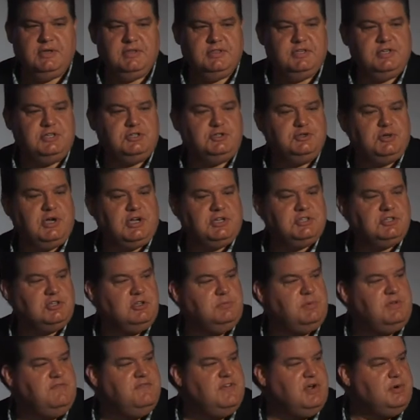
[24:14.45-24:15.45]
These drugs
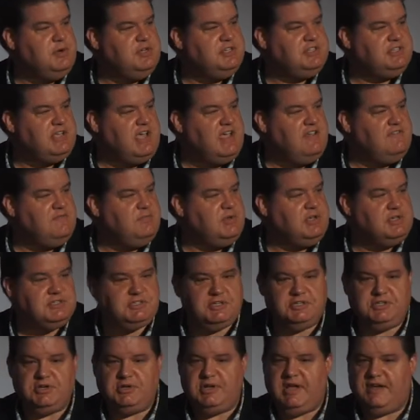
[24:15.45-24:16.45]
could be very safe because
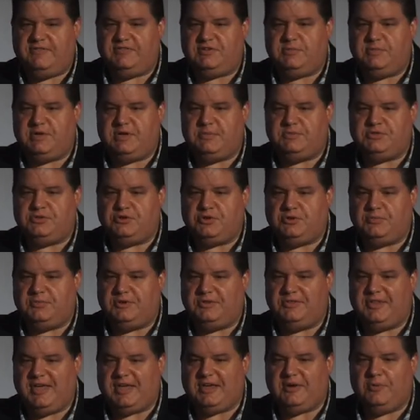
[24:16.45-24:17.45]
they don't have to be
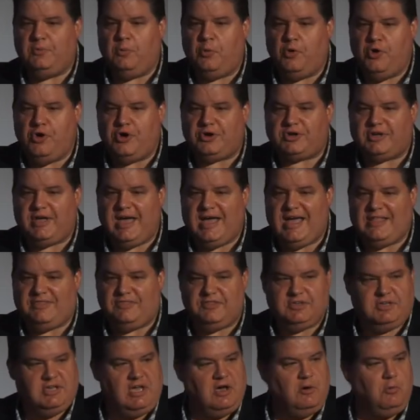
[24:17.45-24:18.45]
absorbed. They can work
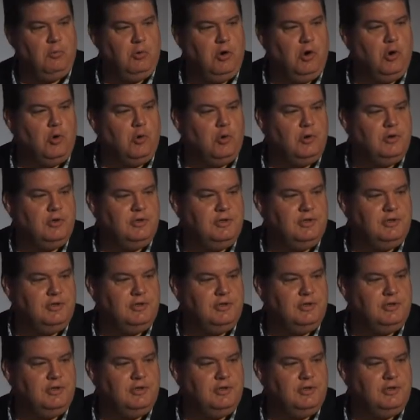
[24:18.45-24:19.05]
at the gut wall.